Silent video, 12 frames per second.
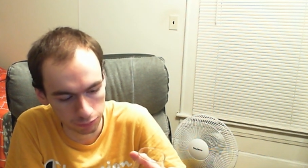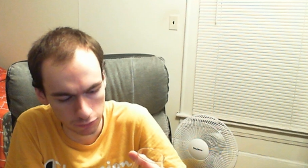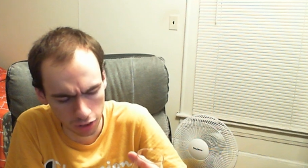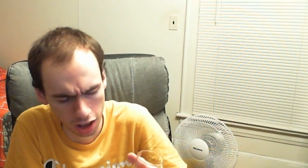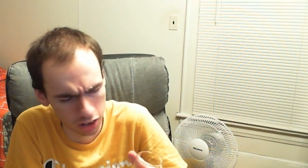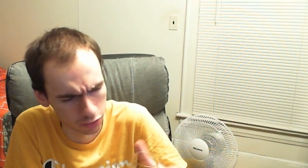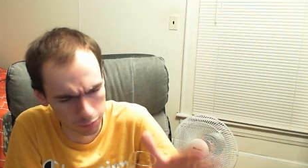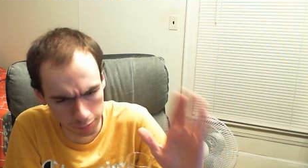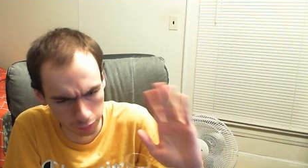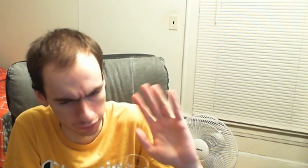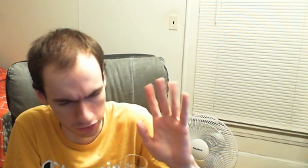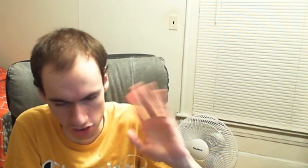I don't
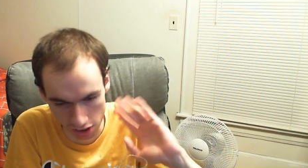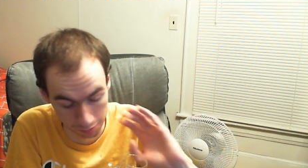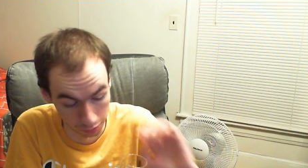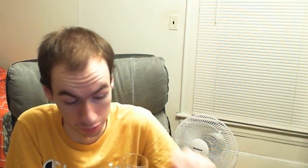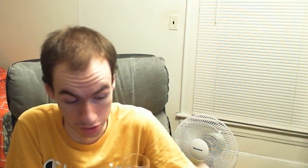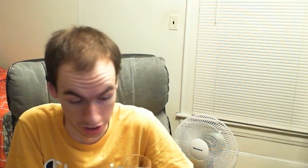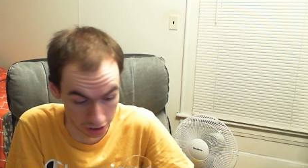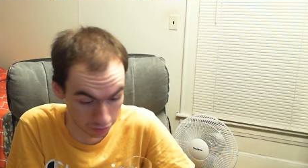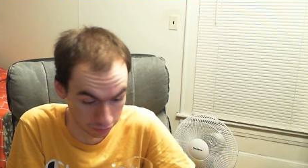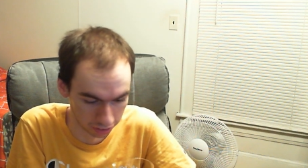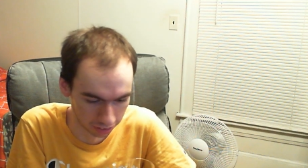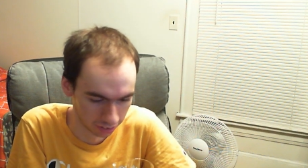remember what the sample was
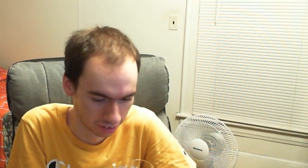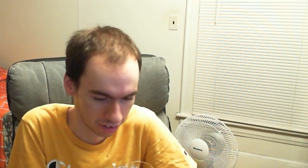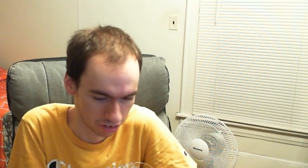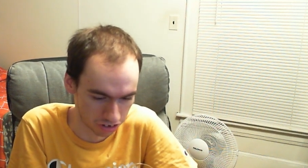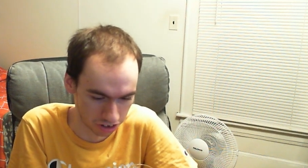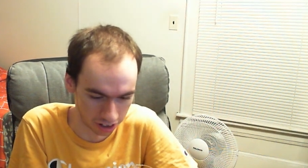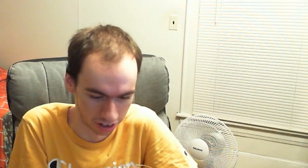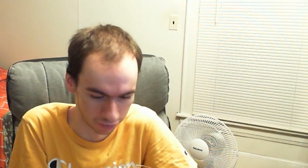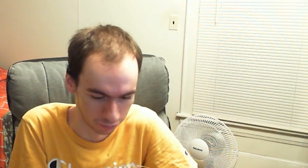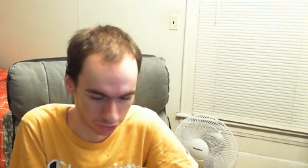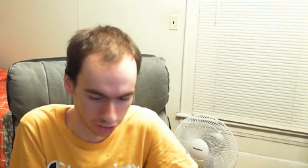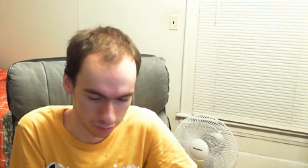of. Just an
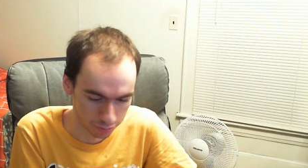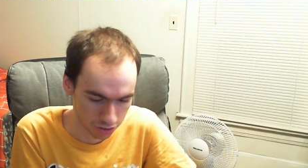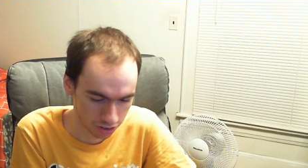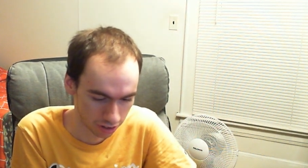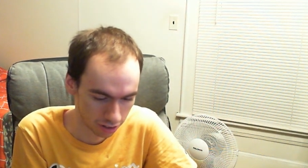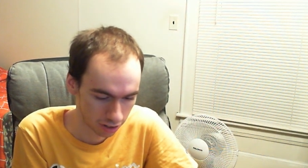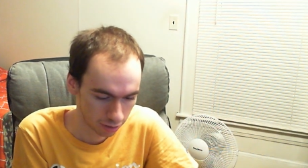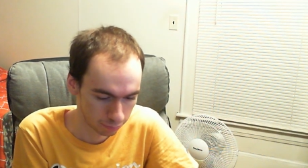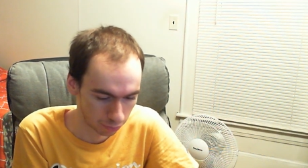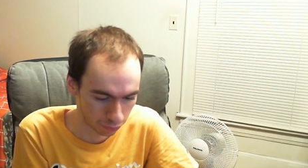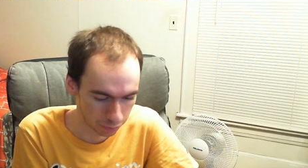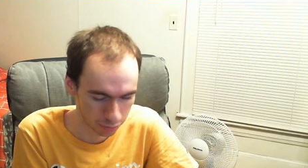Evan Williams
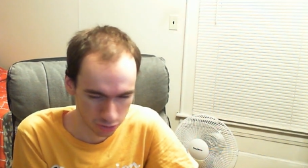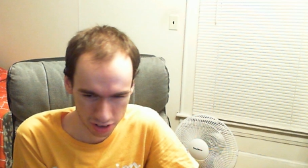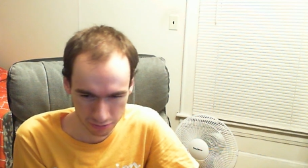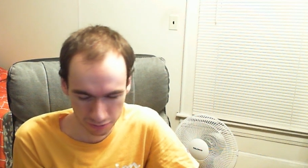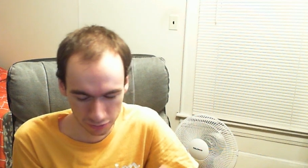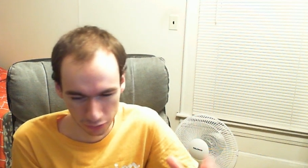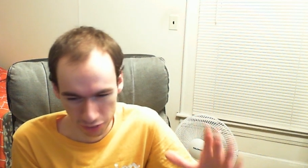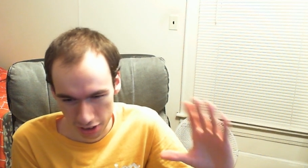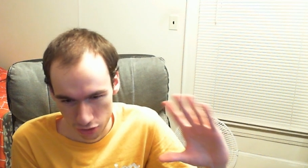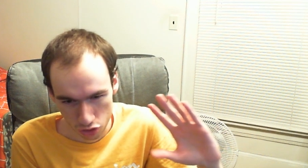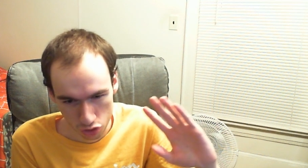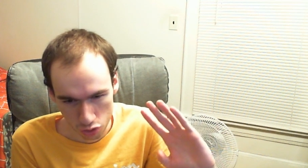bourbon. It was like
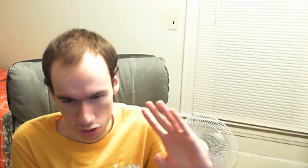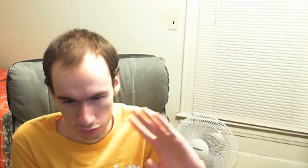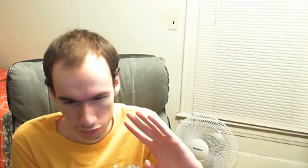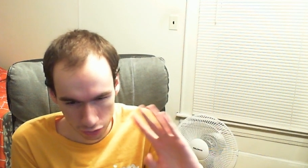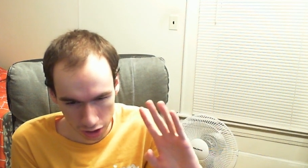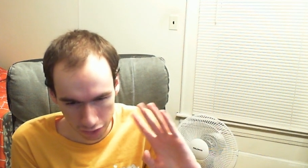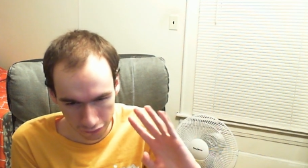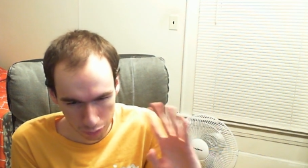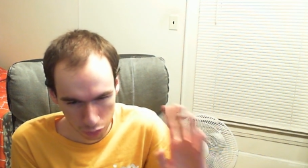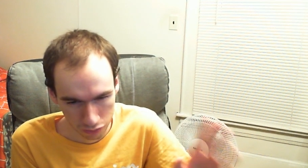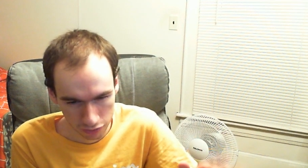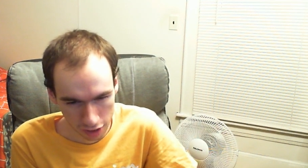42 or
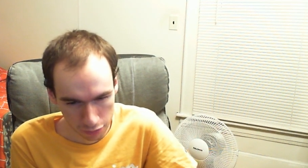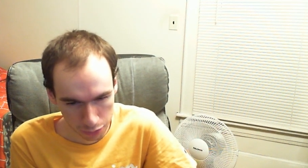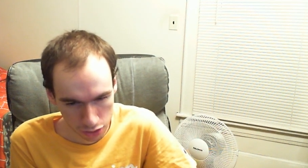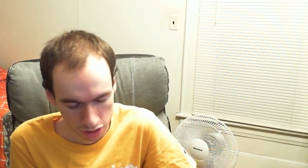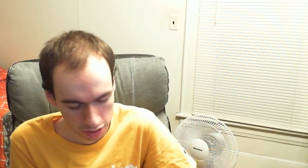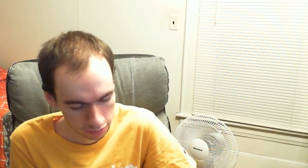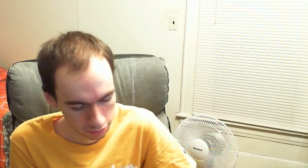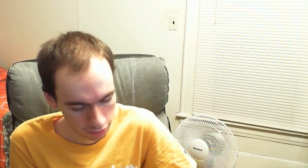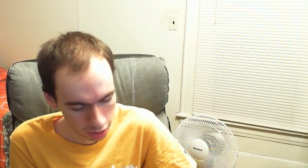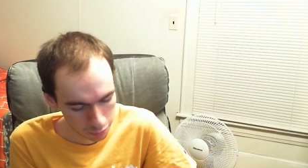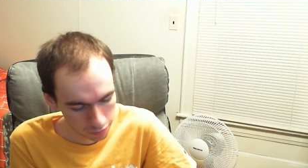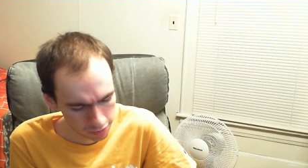43.5%
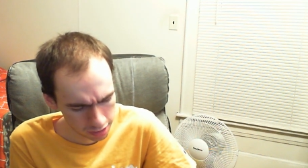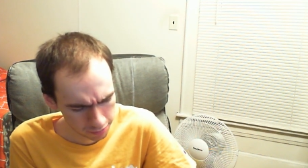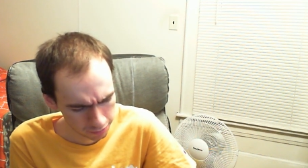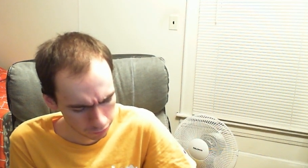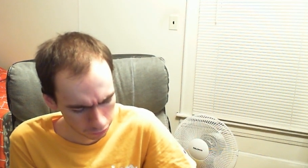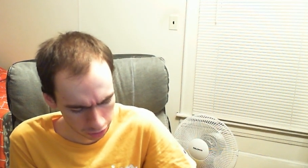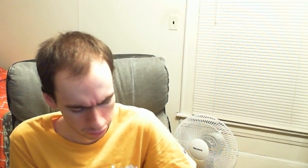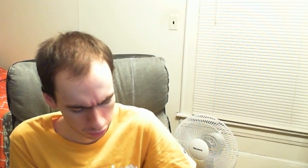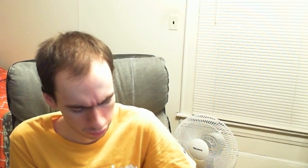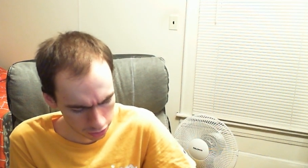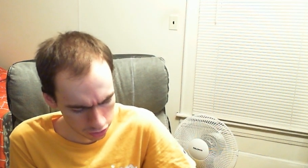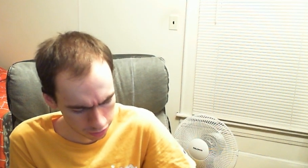ABV, whatever it
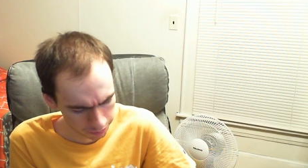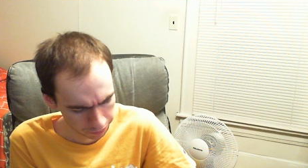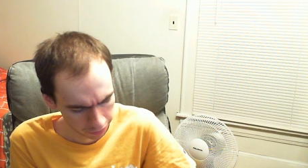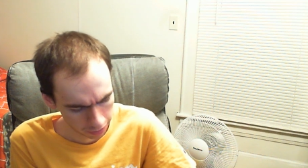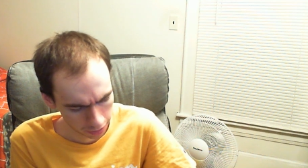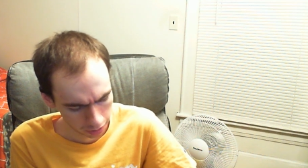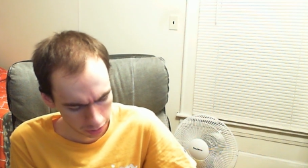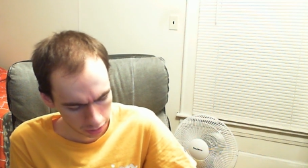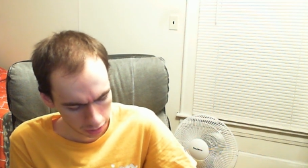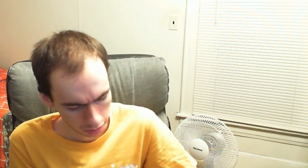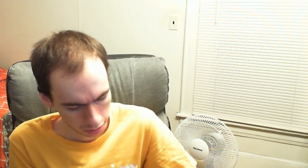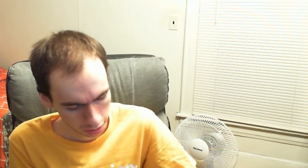was.
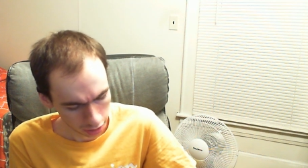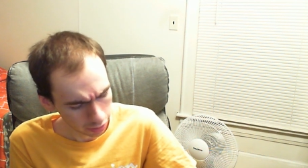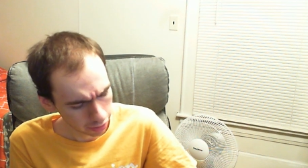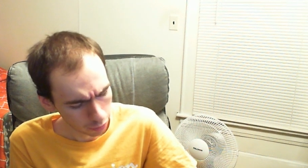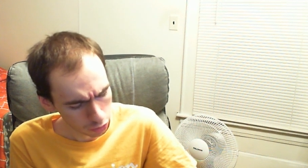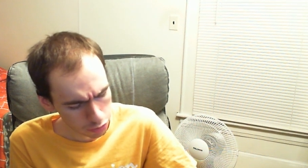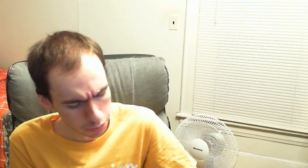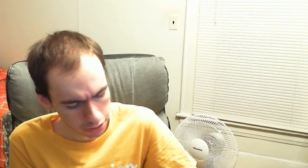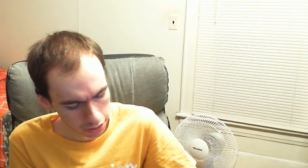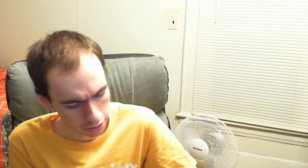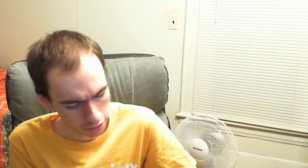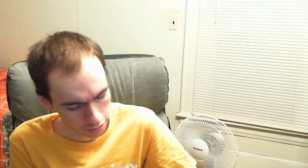And that was pretty
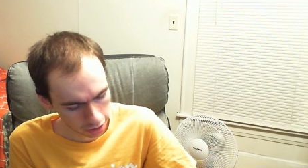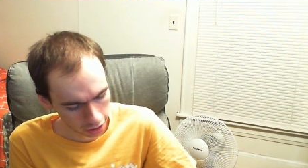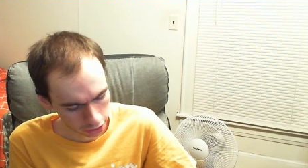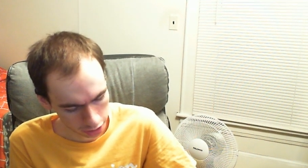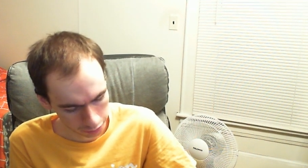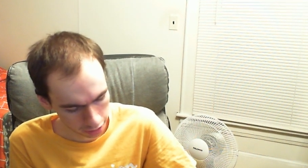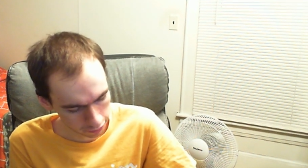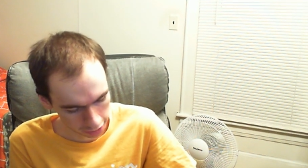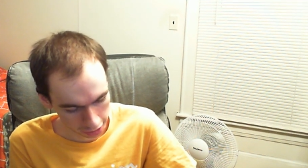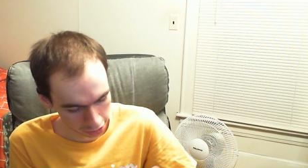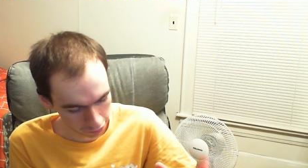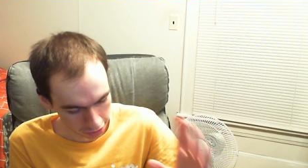good, actually, whatever the
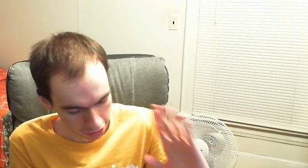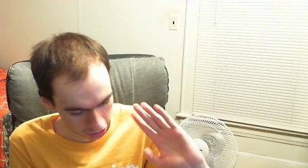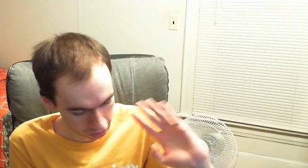hell it was.